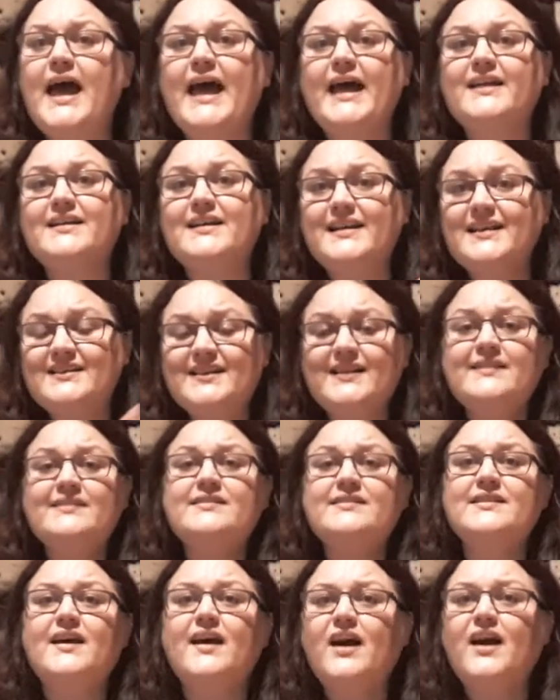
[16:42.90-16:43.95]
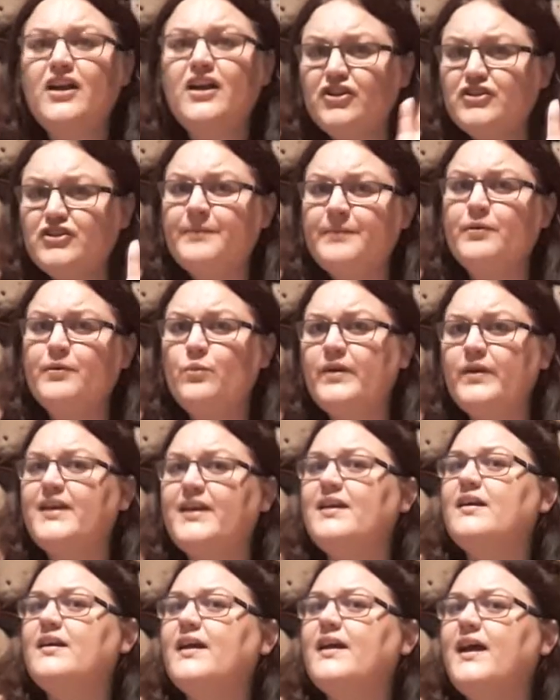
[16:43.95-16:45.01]
And it says... I looked up on
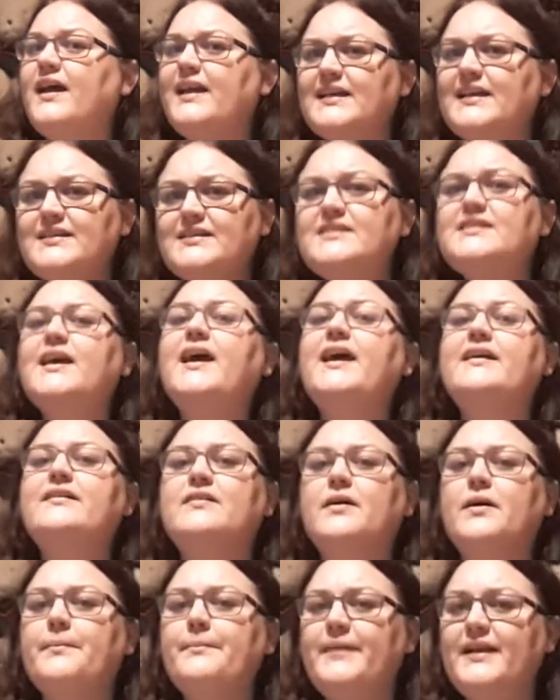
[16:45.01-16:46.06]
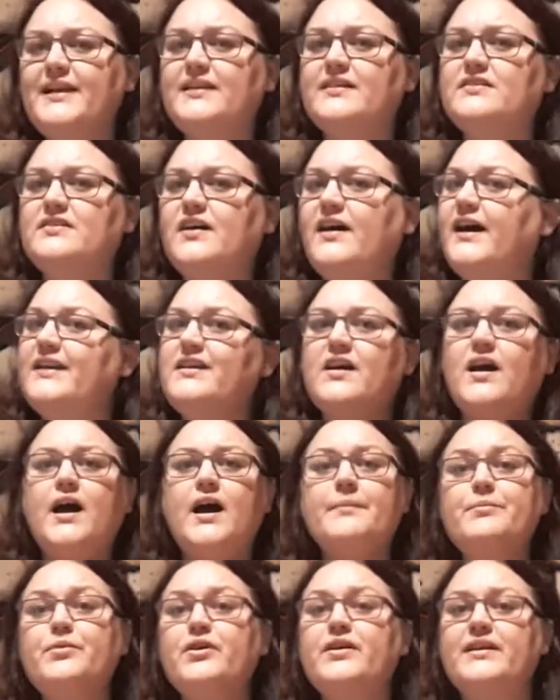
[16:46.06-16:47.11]
Wiki, okay? It said a million died.
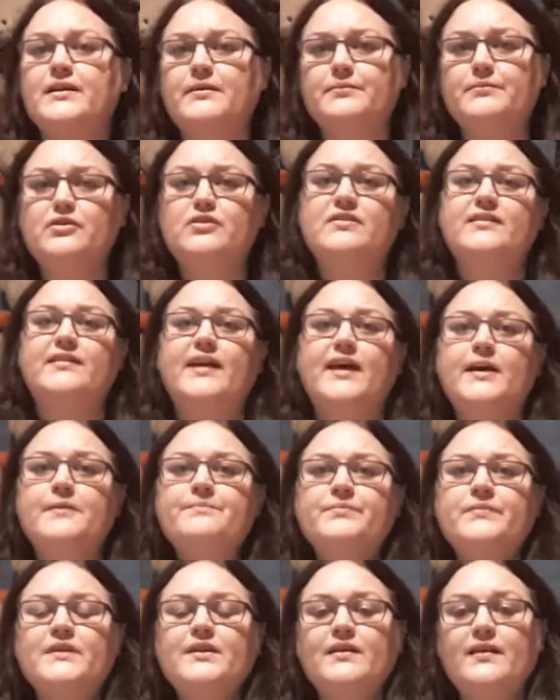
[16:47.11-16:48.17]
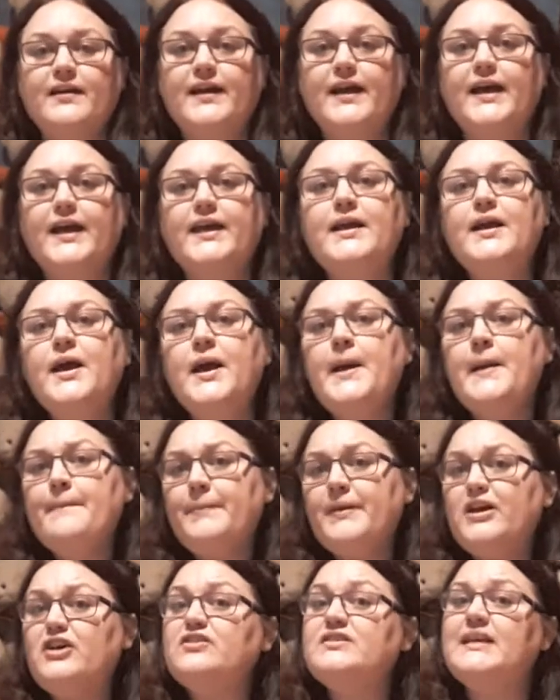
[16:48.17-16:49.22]
I'm putting it more than that. Okay,
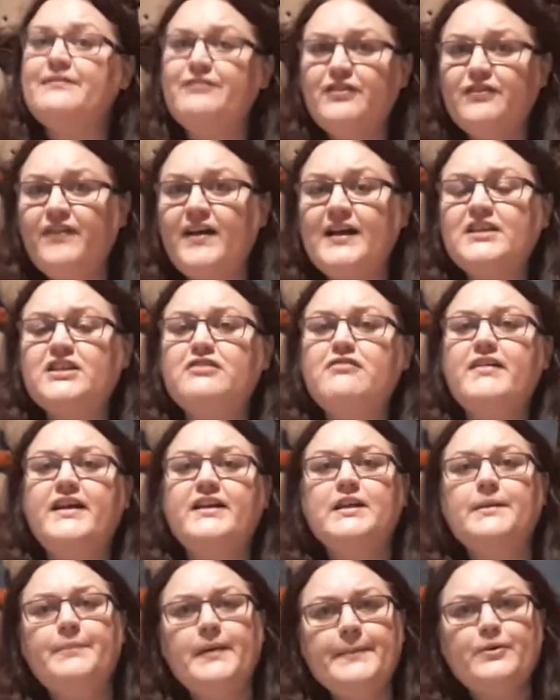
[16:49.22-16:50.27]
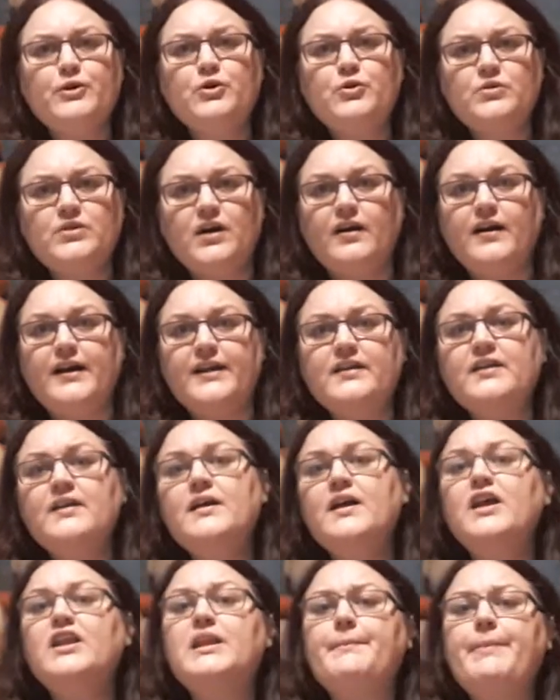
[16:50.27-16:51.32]
because if you factor in the people who died,
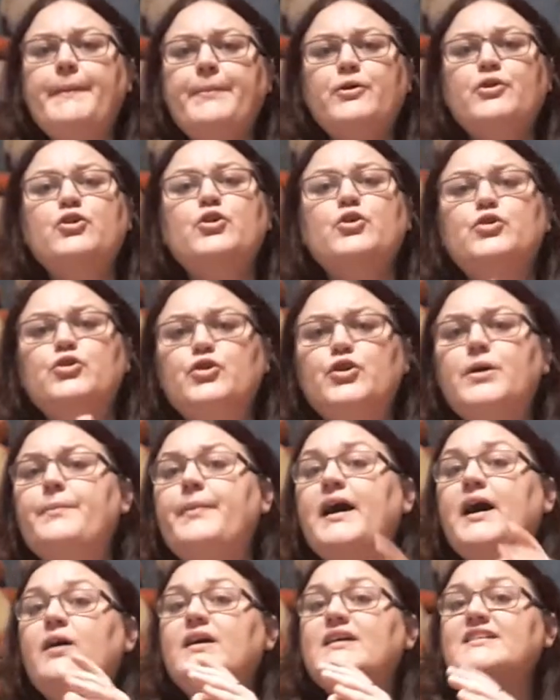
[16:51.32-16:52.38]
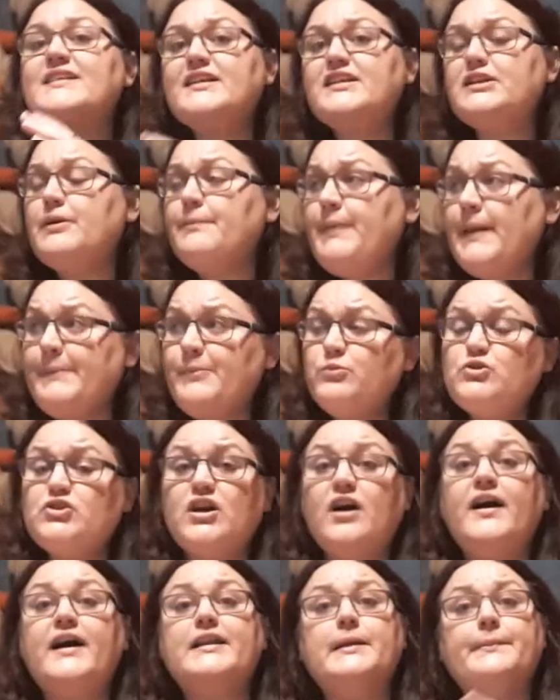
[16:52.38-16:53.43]
the people who you knew about, essentially when people
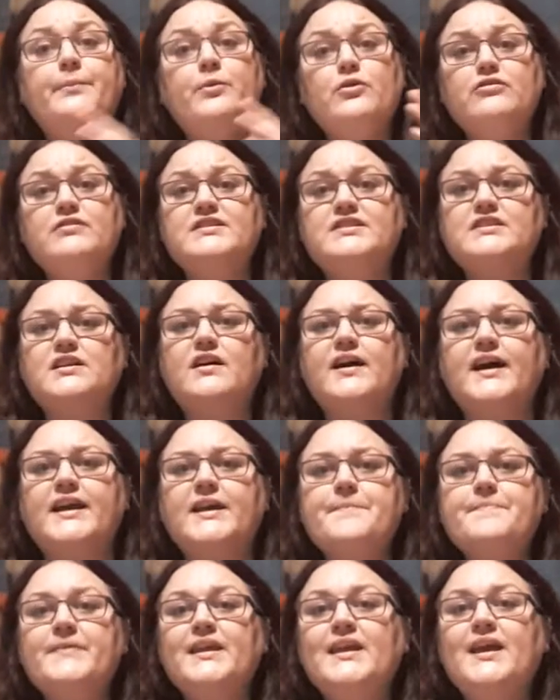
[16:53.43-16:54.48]
died, the poorest died,